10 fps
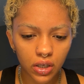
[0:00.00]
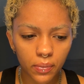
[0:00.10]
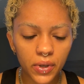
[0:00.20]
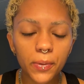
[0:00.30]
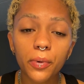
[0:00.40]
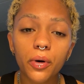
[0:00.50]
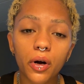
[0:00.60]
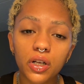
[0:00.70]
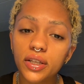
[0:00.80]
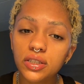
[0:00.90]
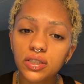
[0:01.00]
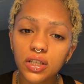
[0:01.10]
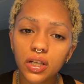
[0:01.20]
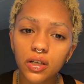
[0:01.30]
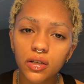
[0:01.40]
people are
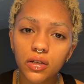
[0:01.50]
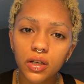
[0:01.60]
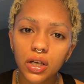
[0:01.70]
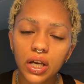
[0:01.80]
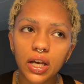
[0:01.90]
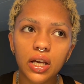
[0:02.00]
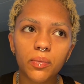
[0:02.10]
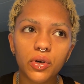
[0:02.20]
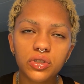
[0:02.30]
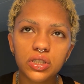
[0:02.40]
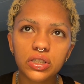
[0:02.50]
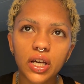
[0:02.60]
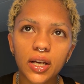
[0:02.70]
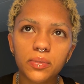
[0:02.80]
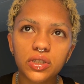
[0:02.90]
listening, and most of the
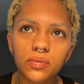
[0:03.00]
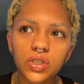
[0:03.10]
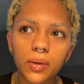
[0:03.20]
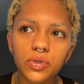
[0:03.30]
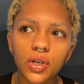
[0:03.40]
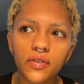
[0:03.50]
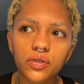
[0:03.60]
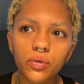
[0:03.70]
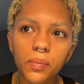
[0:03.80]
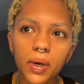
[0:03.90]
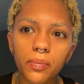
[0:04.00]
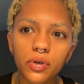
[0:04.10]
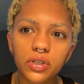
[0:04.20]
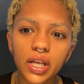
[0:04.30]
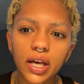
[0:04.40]
time, sometimes you have to
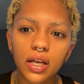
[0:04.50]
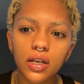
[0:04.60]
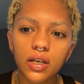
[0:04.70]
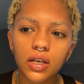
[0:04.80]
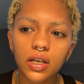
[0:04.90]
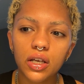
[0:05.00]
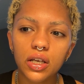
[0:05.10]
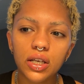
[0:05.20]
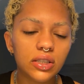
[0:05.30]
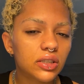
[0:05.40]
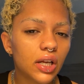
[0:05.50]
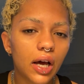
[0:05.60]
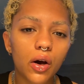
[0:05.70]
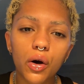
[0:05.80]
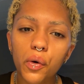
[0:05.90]
remember that it's
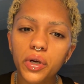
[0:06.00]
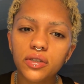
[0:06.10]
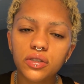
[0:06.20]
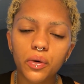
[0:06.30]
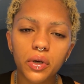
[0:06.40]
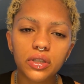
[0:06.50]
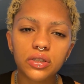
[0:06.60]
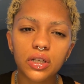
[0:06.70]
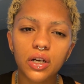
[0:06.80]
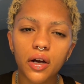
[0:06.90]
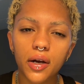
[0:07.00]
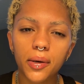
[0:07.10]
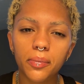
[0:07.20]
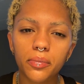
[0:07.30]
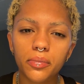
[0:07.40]
not always going to
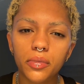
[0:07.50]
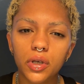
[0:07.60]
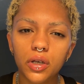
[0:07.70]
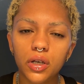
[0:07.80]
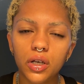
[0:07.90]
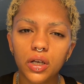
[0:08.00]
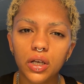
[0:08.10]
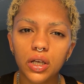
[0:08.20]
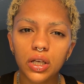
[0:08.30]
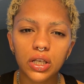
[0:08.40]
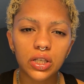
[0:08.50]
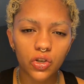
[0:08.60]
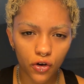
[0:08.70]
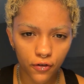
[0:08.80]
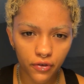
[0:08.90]
come in
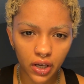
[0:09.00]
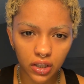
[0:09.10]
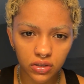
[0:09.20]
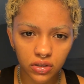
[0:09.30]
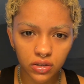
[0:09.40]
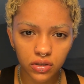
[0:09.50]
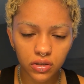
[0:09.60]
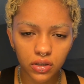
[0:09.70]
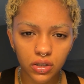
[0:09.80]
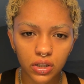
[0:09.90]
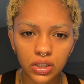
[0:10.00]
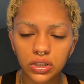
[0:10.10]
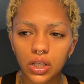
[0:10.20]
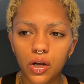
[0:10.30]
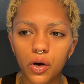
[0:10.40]
your face.
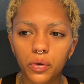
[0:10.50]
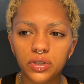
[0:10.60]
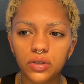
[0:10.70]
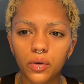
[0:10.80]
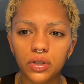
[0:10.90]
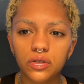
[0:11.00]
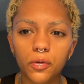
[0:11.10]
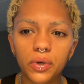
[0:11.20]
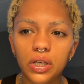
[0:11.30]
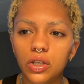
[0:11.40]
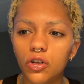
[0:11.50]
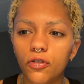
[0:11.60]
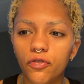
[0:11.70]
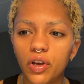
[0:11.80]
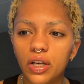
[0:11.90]
It's not always going to be in your
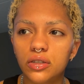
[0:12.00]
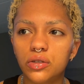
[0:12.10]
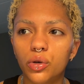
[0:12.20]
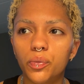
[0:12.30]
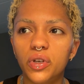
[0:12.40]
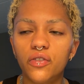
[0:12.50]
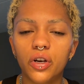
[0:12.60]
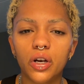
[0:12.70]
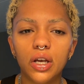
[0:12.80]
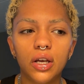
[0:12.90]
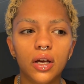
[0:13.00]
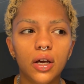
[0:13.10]
face or be very